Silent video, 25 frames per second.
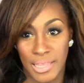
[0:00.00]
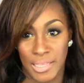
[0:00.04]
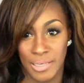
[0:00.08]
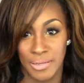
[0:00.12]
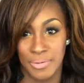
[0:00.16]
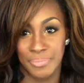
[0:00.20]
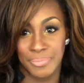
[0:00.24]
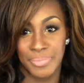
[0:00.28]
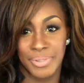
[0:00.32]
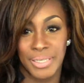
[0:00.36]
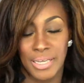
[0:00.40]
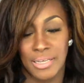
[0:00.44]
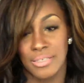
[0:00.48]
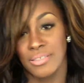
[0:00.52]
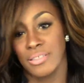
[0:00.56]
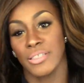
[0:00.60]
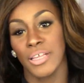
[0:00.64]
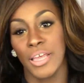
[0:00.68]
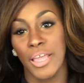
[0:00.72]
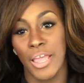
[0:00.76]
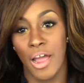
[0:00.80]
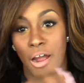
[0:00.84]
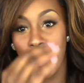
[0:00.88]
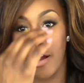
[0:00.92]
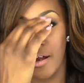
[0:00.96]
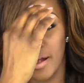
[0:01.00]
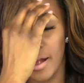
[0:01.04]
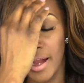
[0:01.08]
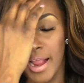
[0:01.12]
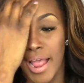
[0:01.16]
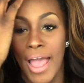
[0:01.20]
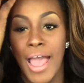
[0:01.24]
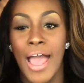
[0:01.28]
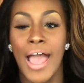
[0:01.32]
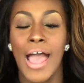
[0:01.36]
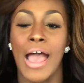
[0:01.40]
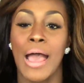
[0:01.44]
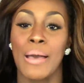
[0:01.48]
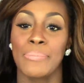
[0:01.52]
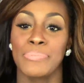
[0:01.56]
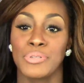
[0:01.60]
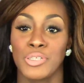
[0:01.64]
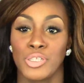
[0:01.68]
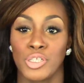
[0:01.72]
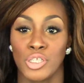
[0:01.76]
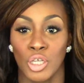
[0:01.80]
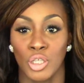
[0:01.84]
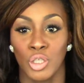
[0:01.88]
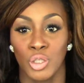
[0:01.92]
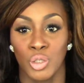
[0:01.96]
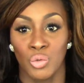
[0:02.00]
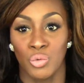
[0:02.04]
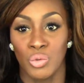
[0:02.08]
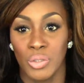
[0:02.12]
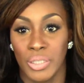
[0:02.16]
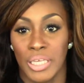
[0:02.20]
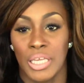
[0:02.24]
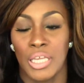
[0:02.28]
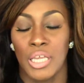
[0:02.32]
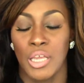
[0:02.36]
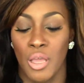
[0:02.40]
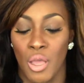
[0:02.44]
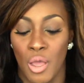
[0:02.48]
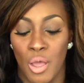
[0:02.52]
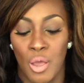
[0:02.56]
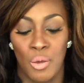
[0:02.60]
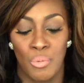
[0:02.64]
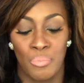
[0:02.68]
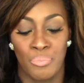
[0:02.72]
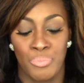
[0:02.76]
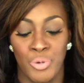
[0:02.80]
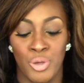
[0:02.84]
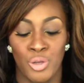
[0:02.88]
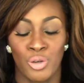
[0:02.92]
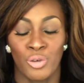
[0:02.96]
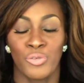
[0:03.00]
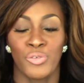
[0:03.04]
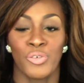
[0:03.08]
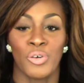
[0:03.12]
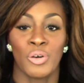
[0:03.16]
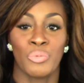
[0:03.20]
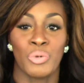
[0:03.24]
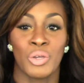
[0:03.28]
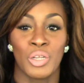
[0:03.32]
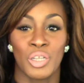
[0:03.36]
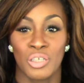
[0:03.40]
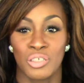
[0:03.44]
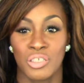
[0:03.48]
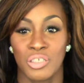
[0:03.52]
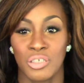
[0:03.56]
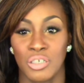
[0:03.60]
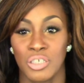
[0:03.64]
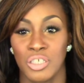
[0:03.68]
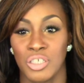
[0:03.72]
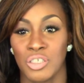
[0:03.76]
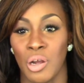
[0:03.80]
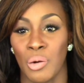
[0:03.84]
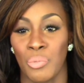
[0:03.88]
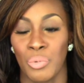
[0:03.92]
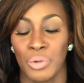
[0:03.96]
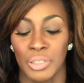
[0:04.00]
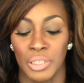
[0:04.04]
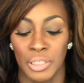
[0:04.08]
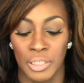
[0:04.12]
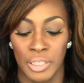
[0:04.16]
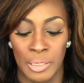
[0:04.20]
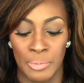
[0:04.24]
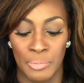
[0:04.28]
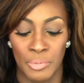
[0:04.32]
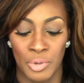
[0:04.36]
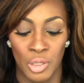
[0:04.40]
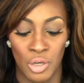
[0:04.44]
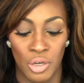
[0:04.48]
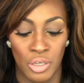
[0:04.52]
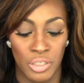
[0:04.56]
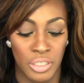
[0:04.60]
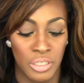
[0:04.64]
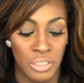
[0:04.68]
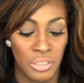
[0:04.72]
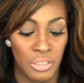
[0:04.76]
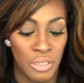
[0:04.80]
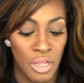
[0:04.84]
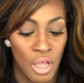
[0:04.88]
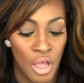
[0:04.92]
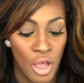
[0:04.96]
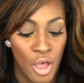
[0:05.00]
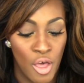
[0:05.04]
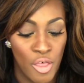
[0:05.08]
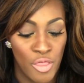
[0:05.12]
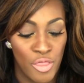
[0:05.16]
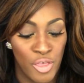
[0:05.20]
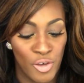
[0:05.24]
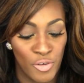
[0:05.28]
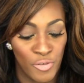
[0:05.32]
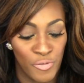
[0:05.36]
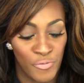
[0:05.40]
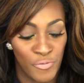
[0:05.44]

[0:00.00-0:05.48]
them, because they are absolutely beautiful. And we're just going to start with the lip glosses. The